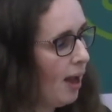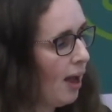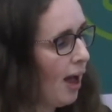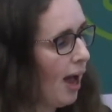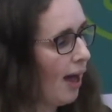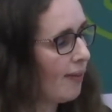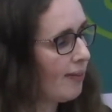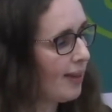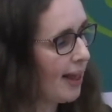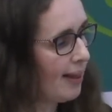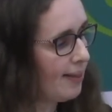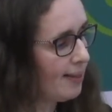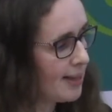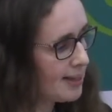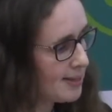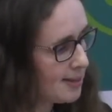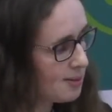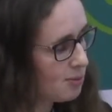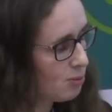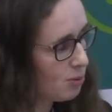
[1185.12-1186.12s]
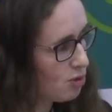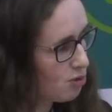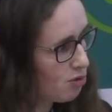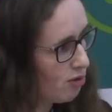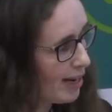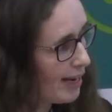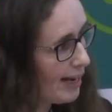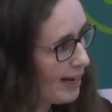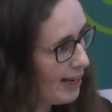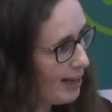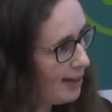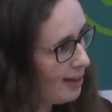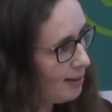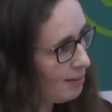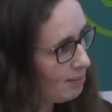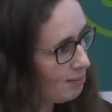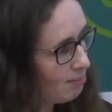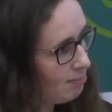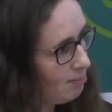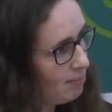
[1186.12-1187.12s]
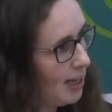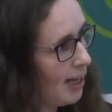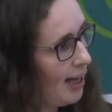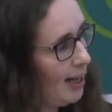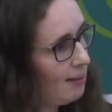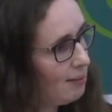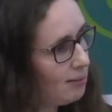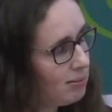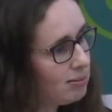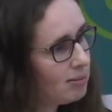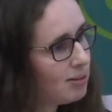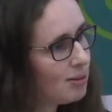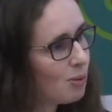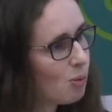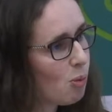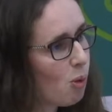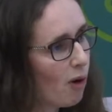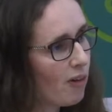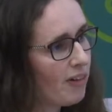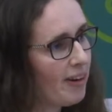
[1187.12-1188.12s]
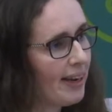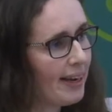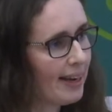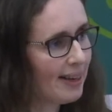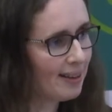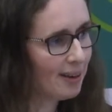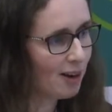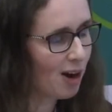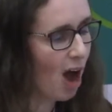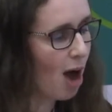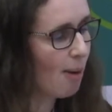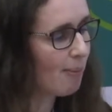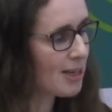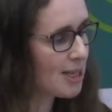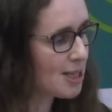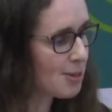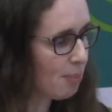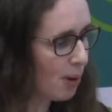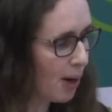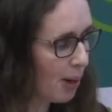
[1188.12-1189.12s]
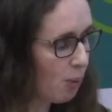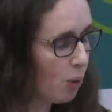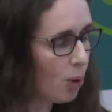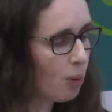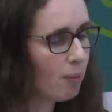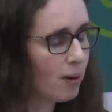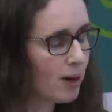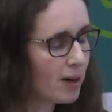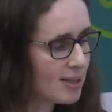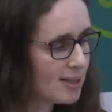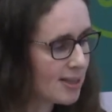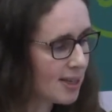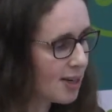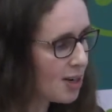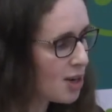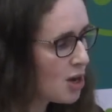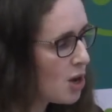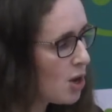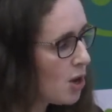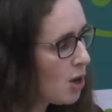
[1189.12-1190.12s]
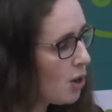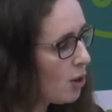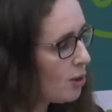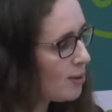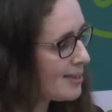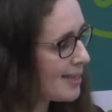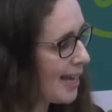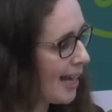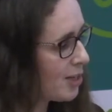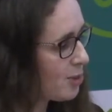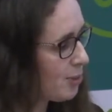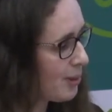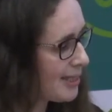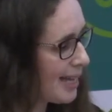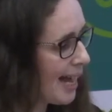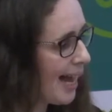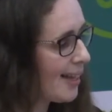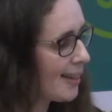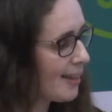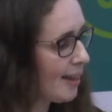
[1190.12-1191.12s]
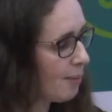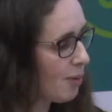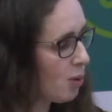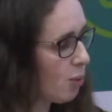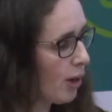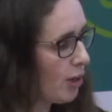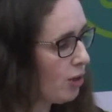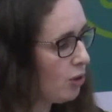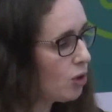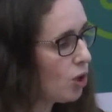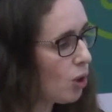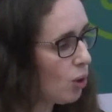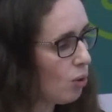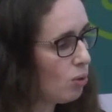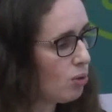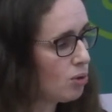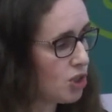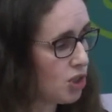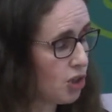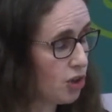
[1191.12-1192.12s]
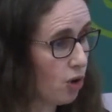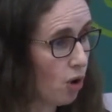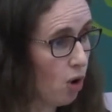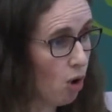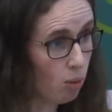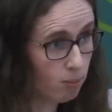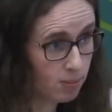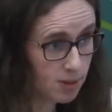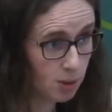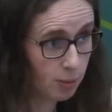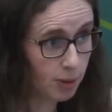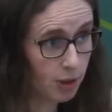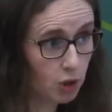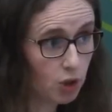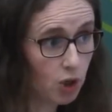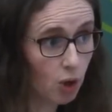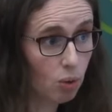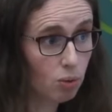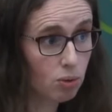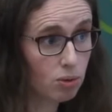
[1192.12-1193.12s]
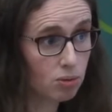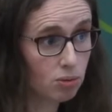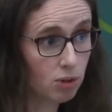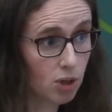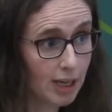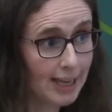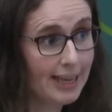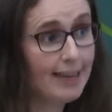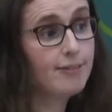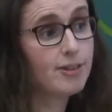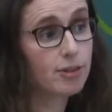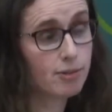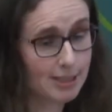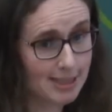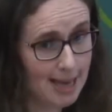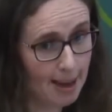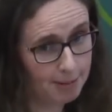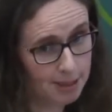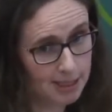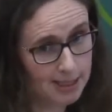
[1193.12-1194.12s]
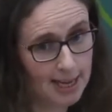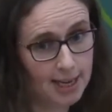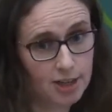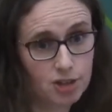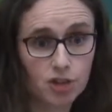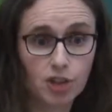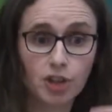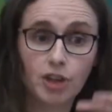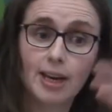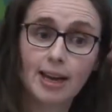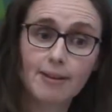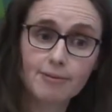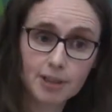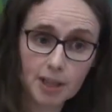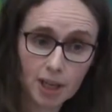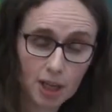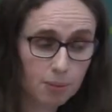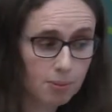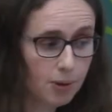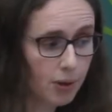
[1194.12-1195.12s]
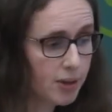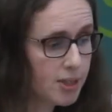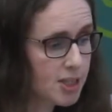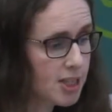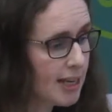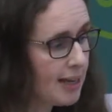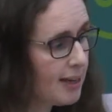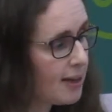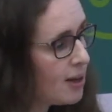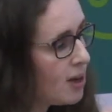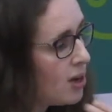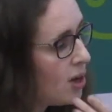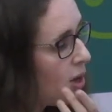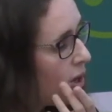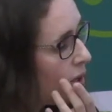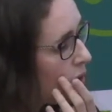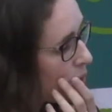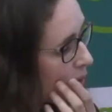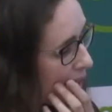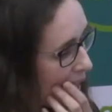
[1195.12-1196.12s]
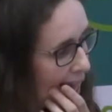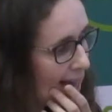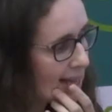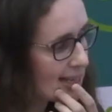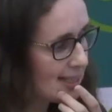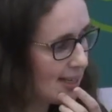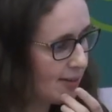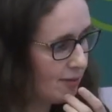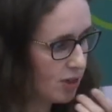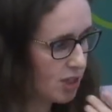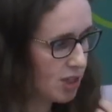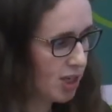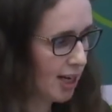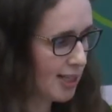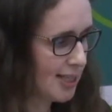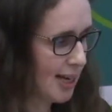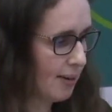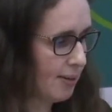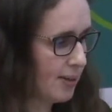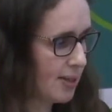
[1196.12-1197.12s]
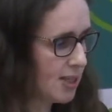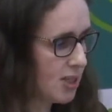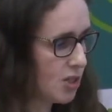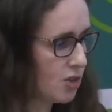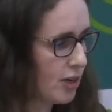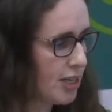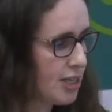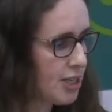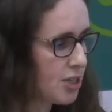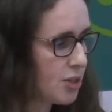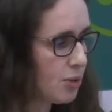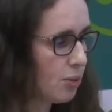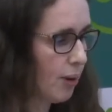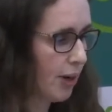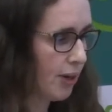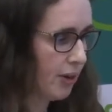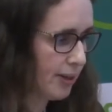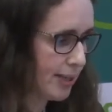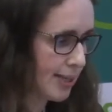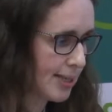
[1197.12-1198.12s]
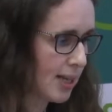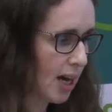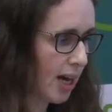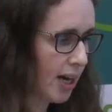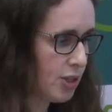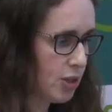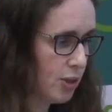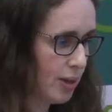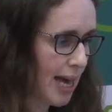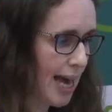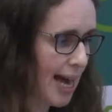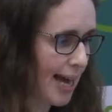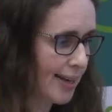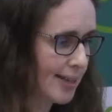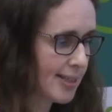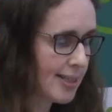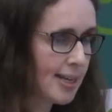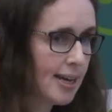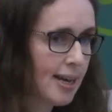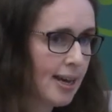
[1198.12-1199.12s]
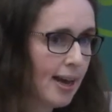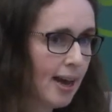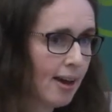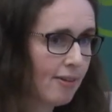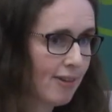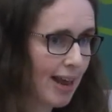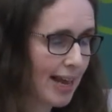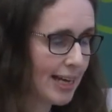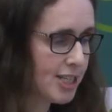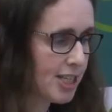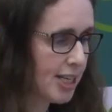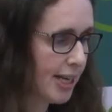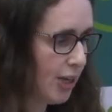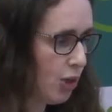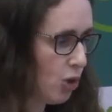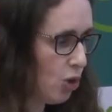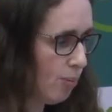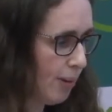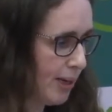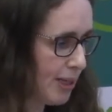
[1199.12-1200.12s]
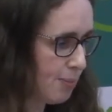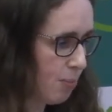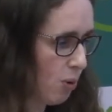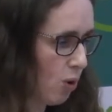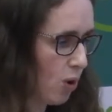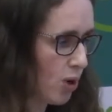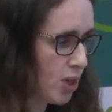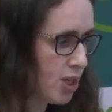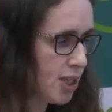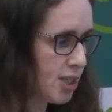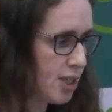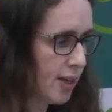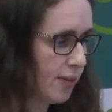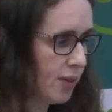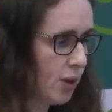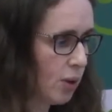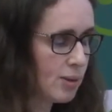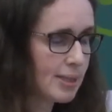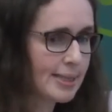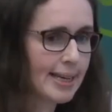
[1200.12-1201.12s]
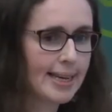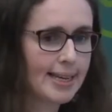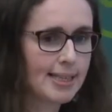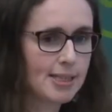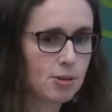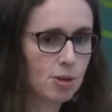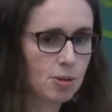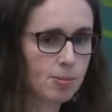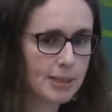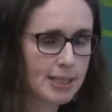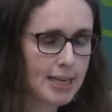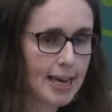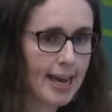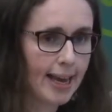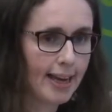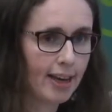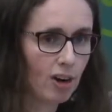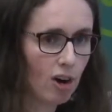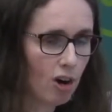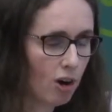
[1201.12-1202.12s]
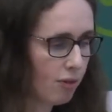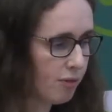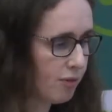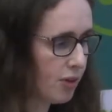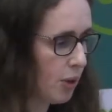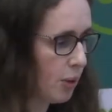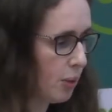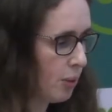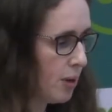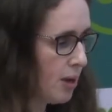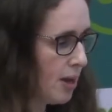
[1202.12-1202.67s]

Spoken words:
And then this was really a worrying comment by one person who said, we tell them that when you go to your home, so when you leave the reception centre and you live in the community, you can't leave your child out in the street. When you're inside, you can't. Eventually you'll be deported and those kids will be taken off you.